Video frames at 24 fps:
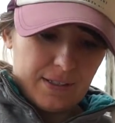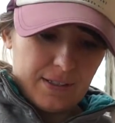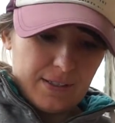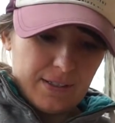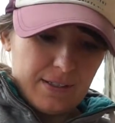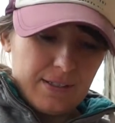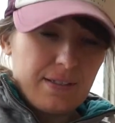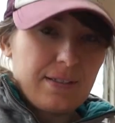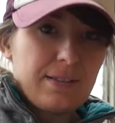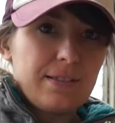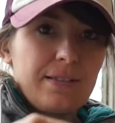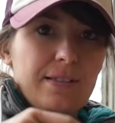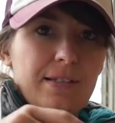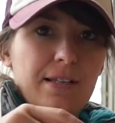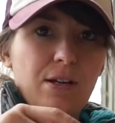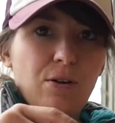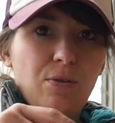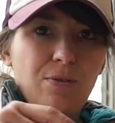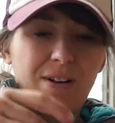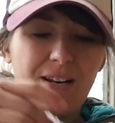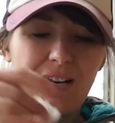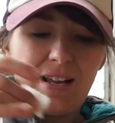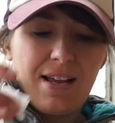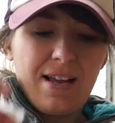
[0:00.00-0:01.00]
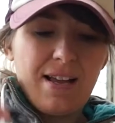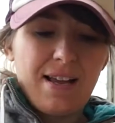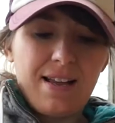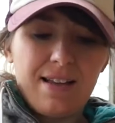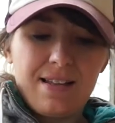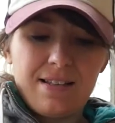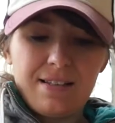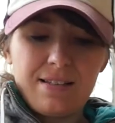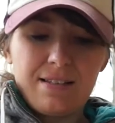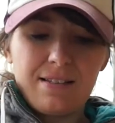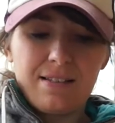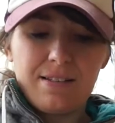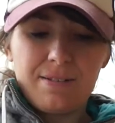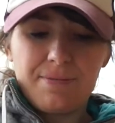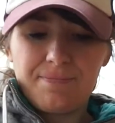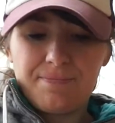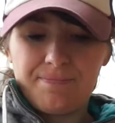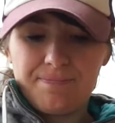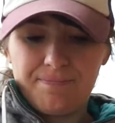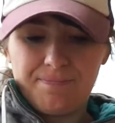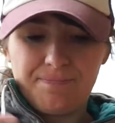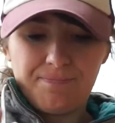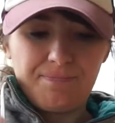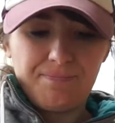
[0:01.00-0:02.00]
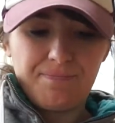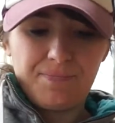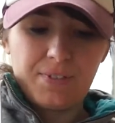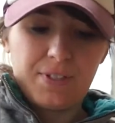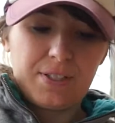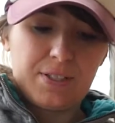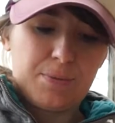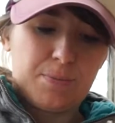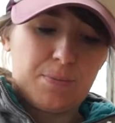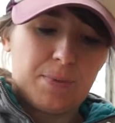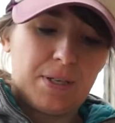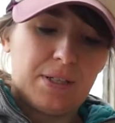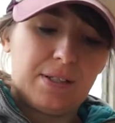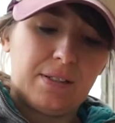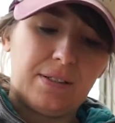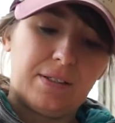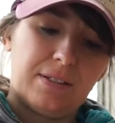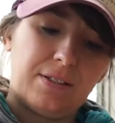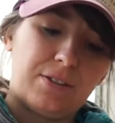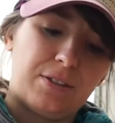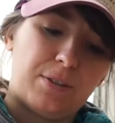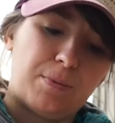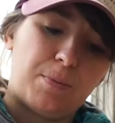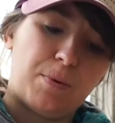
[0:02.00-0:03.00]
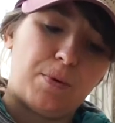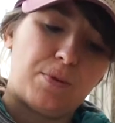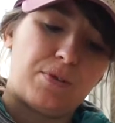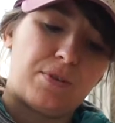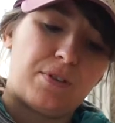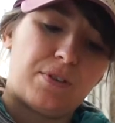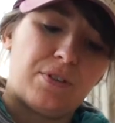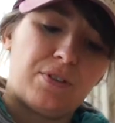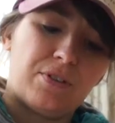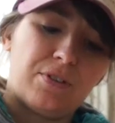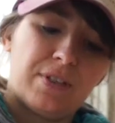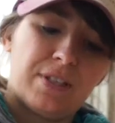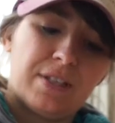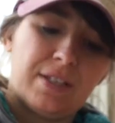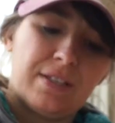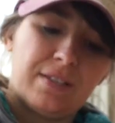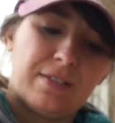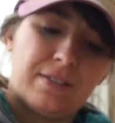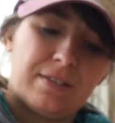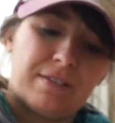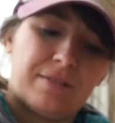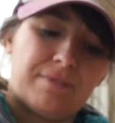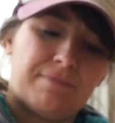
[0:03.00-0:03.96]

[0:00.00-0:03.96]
Sterilize. Apparently I'm supposed to do this.